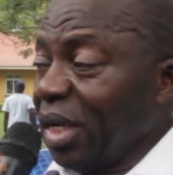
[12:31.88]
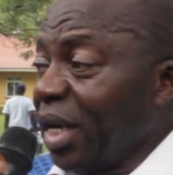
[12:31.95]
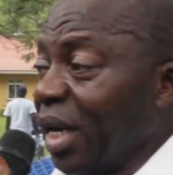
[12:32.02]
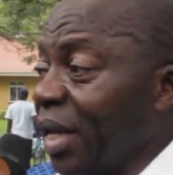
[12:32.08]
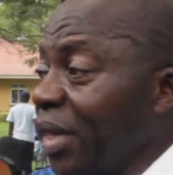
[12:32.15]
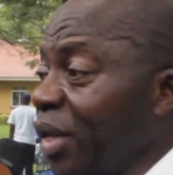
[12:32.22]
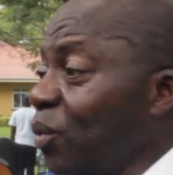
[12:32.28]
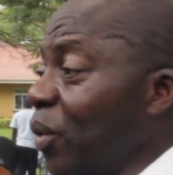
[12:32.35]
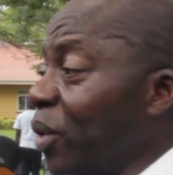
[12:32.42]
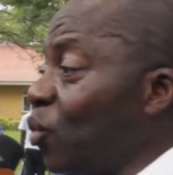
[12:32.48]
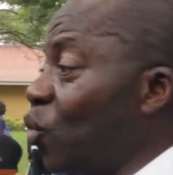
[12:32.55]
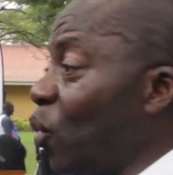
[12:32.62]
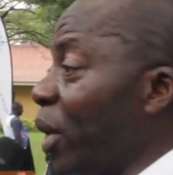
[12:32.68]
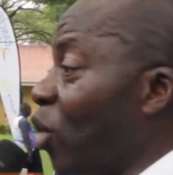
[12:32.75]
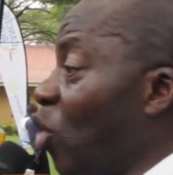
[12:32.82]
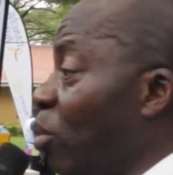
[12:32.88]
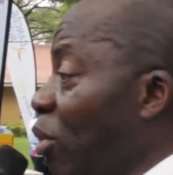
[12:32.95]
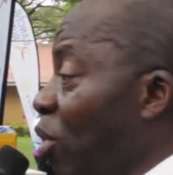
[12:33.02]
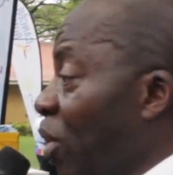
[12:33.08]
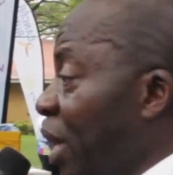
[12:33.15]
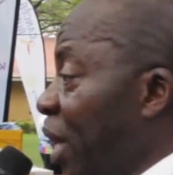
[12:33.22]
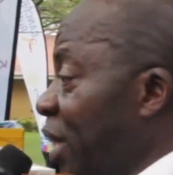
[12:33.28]
And then we do a global
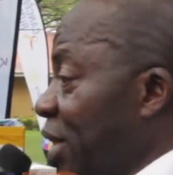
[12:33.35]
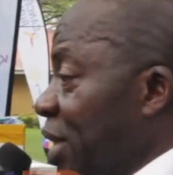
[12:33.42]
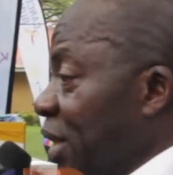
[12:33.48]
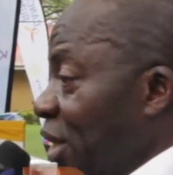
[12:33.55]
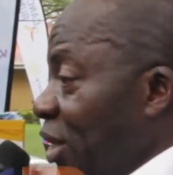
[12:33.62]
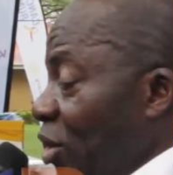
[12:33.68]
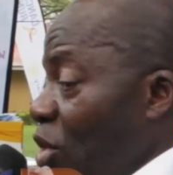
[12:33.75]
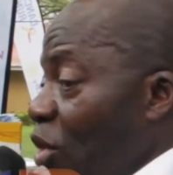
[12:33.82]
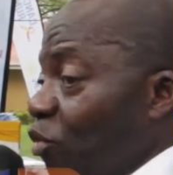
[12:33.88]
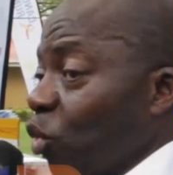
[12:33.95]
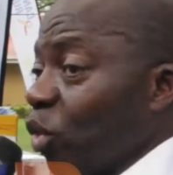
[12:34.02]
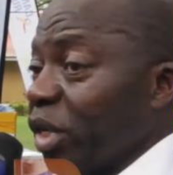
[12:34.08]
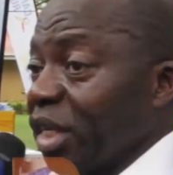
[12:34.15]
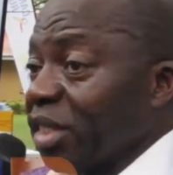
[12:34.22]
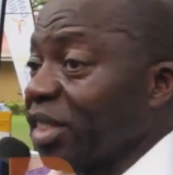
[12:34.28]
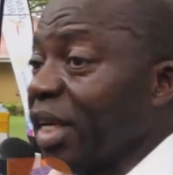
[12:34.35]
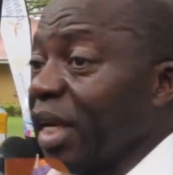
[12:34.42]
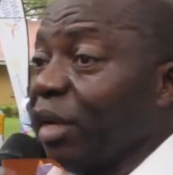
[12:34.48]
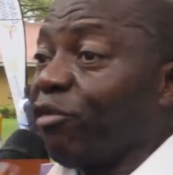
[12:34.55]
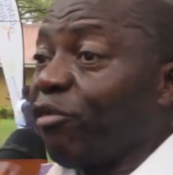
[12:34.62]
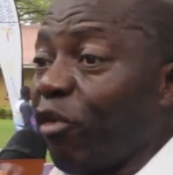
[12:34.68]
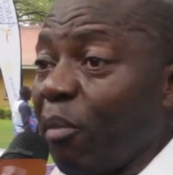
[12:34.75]
grant of not less than
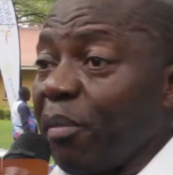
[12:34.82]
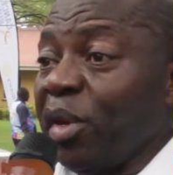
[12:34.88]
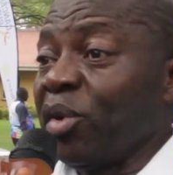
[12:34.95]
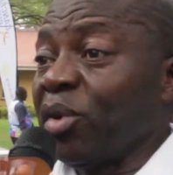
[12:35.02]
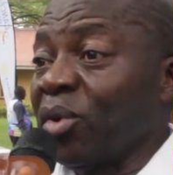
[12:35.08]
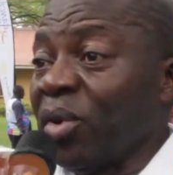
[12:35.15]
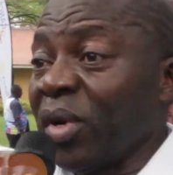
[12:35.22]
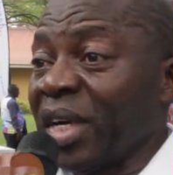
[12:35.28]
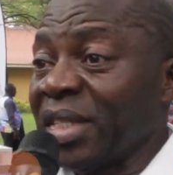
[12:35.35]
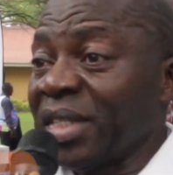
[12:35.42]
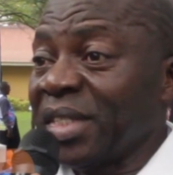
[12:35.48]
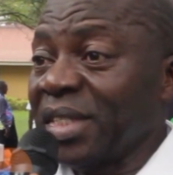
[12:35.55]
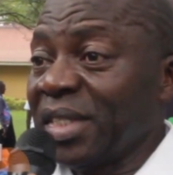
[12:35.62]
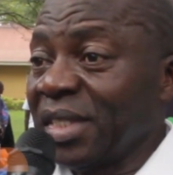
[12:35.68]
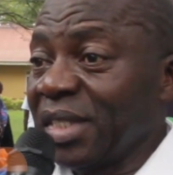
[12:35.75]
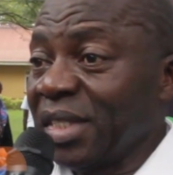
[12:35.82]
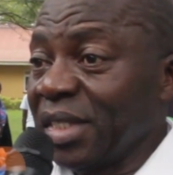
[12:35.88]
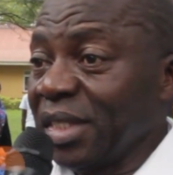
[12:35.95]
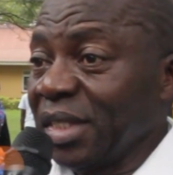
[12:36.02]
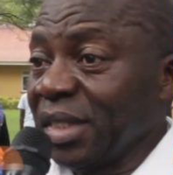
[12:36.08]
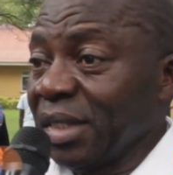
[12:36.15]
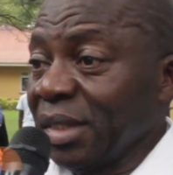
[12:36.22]
$4 million.
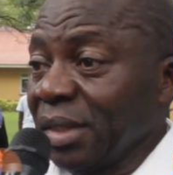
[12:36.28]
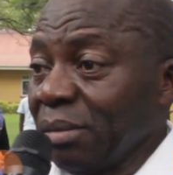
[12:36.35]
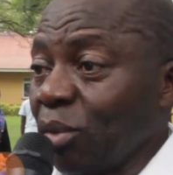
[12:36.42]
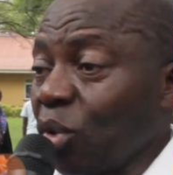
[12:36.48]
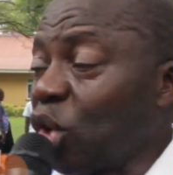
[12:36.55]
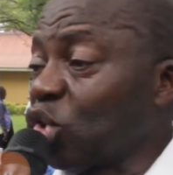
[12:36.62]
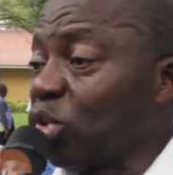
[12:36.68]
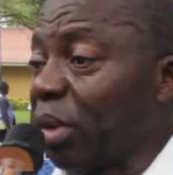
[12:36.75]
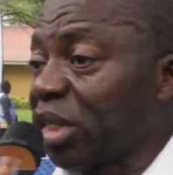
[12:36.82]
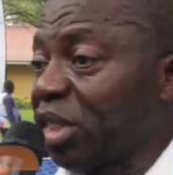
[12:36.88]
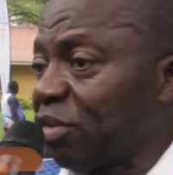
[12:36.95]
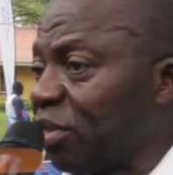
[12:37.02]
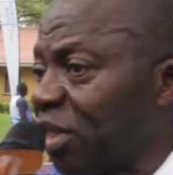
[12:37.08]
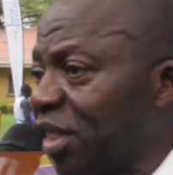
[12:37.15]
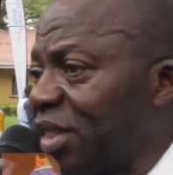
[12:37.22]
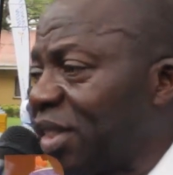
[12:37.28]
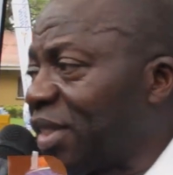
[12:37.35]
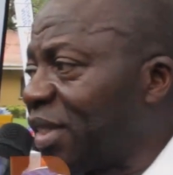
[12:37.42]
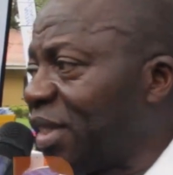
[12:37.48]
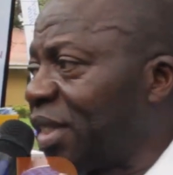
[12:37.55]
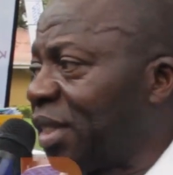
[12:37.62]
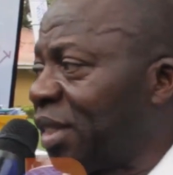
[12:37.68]
Because we must finish this
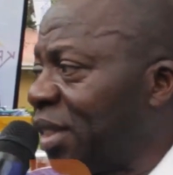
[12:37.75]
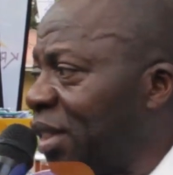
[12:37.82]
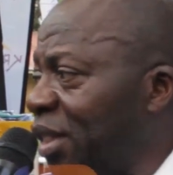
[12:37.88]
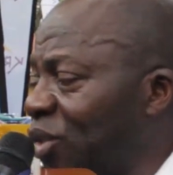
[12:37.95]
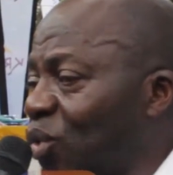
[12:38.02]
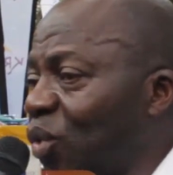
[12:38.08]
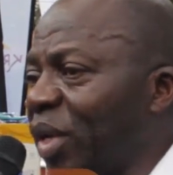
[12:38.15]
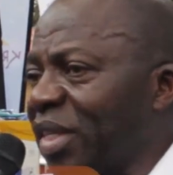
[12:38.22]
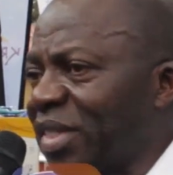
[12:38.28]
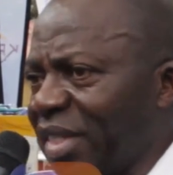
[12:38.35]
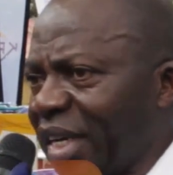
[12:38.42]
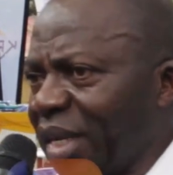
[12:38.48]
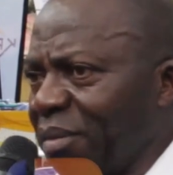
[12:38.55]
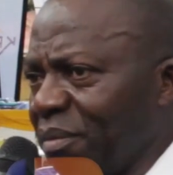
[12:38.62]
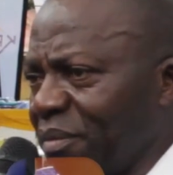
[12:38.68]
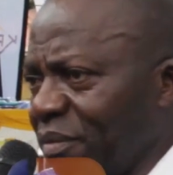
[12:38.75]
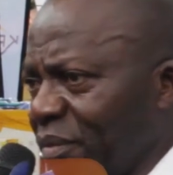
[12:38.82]
thing in 2 years' time.